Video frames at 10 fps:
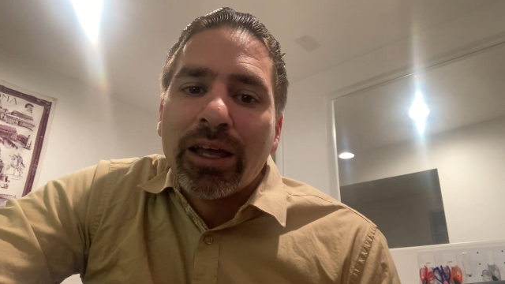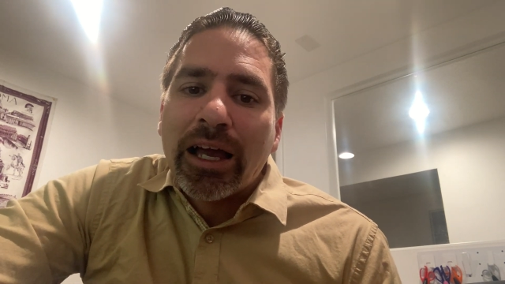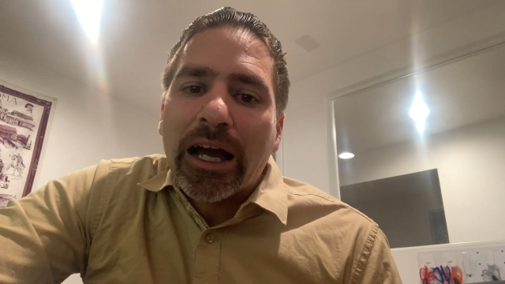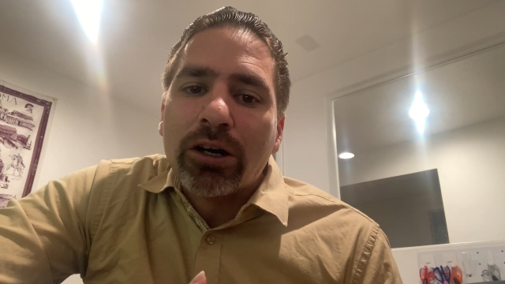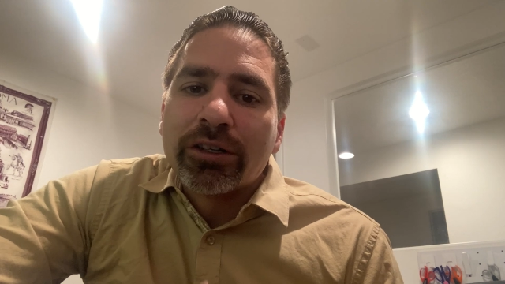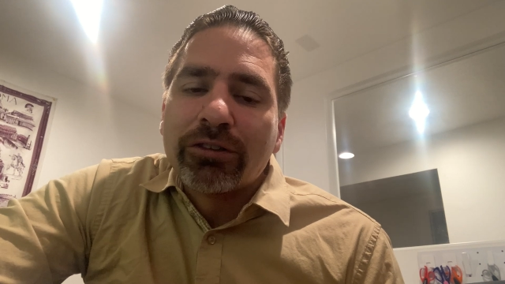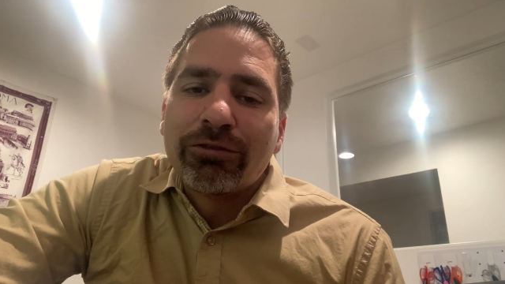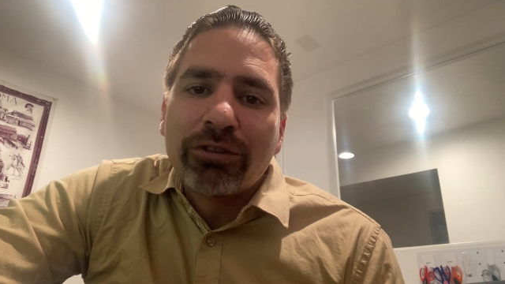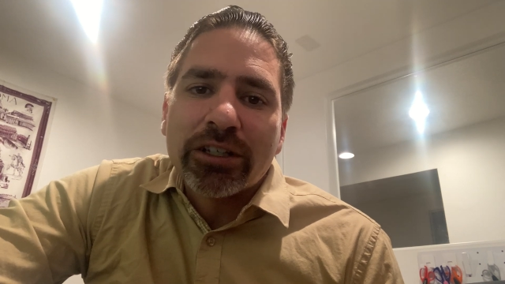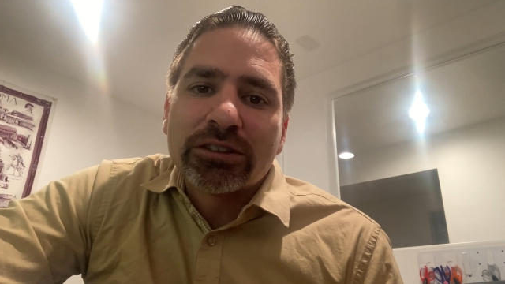how it
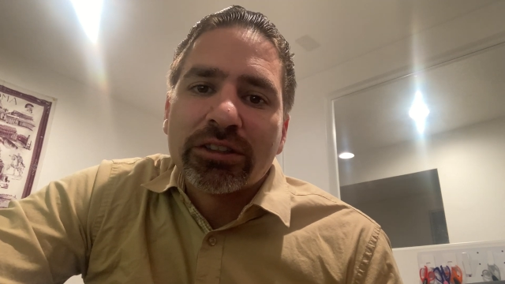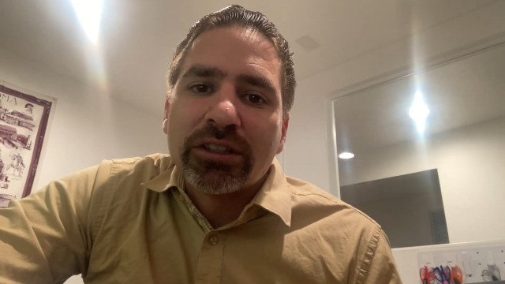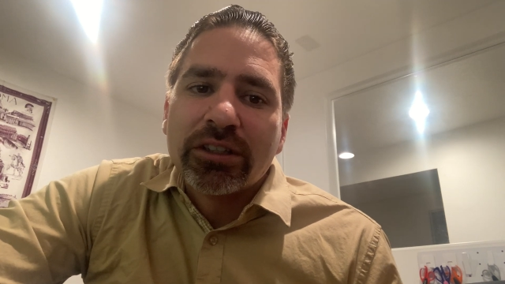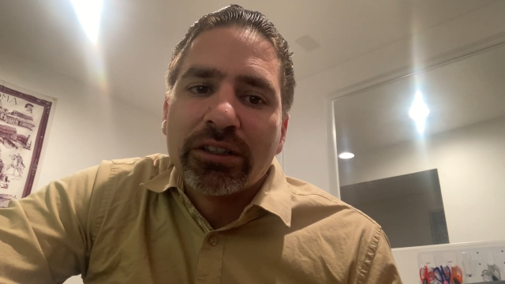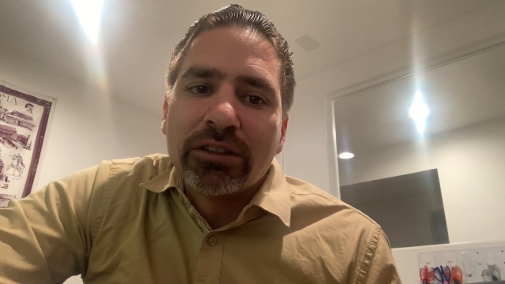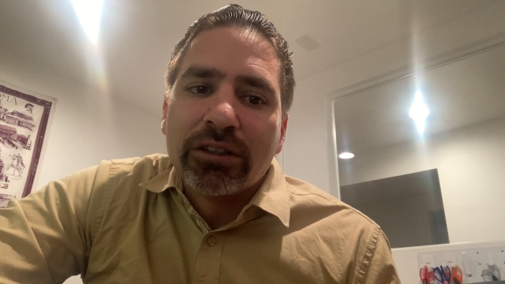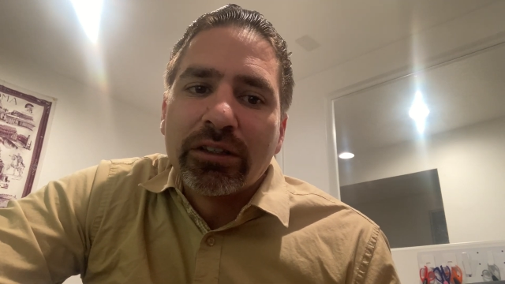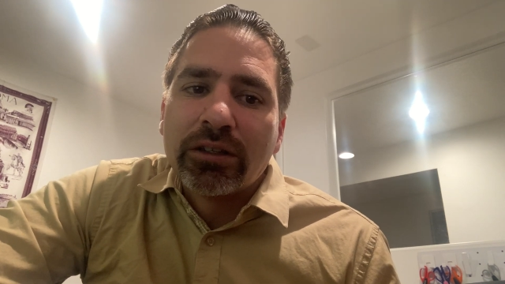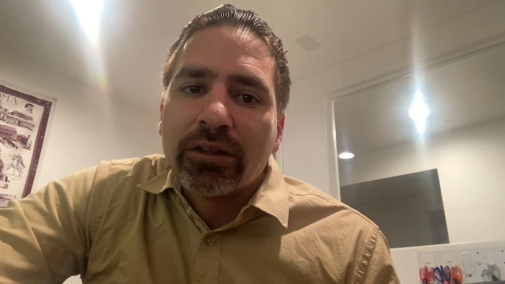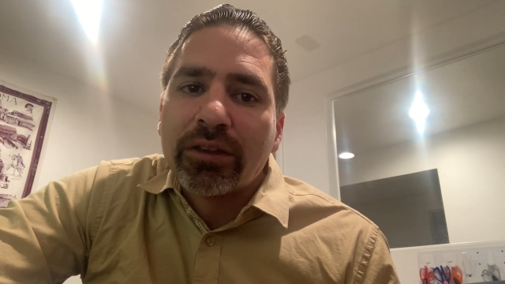affected
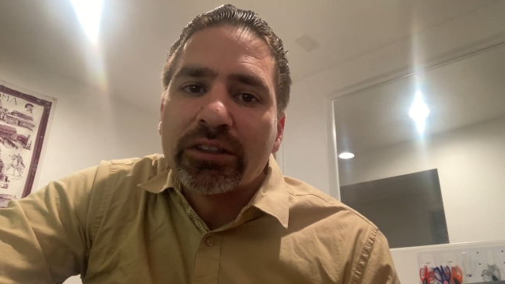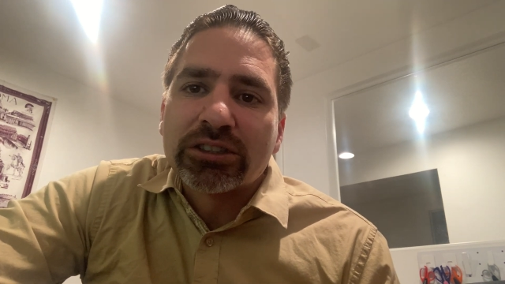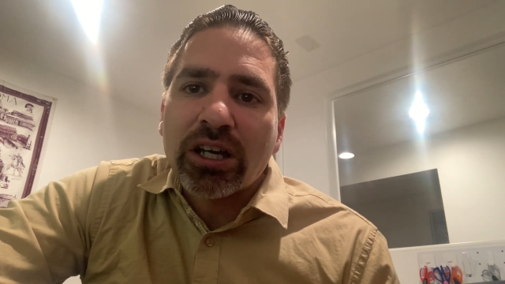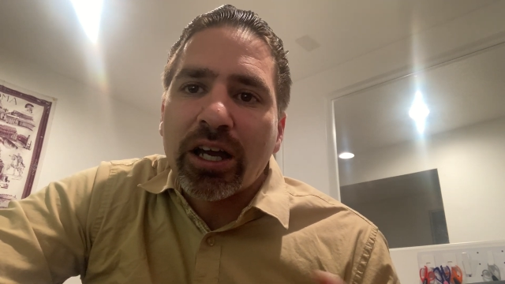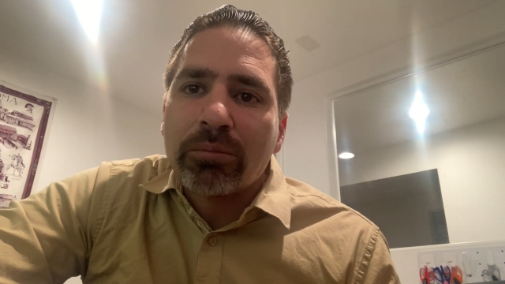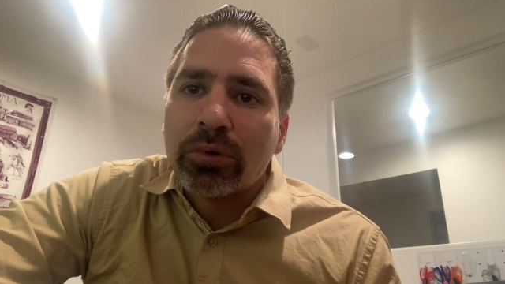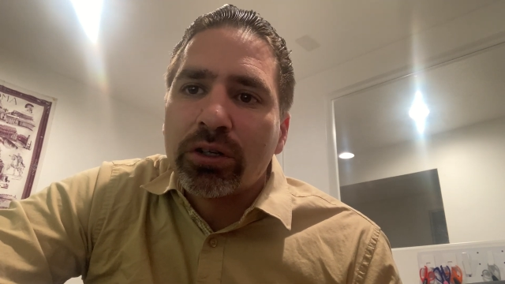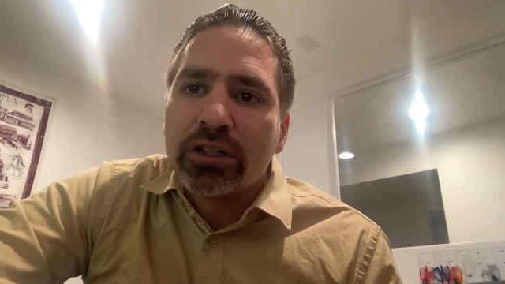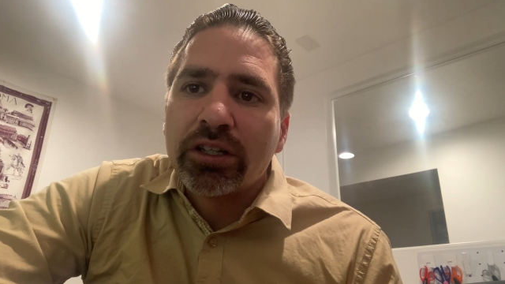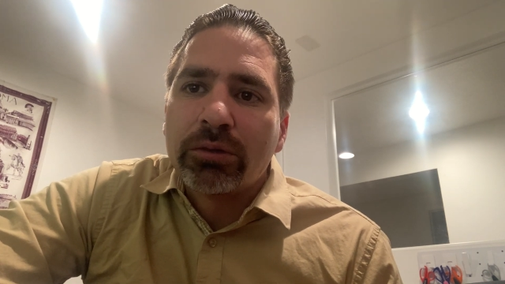the time
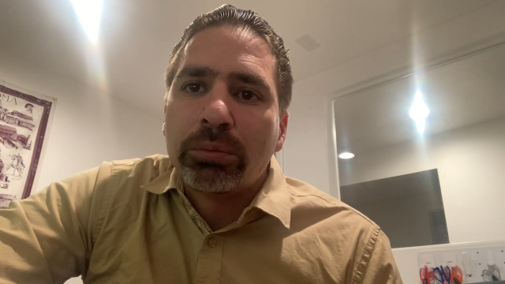period,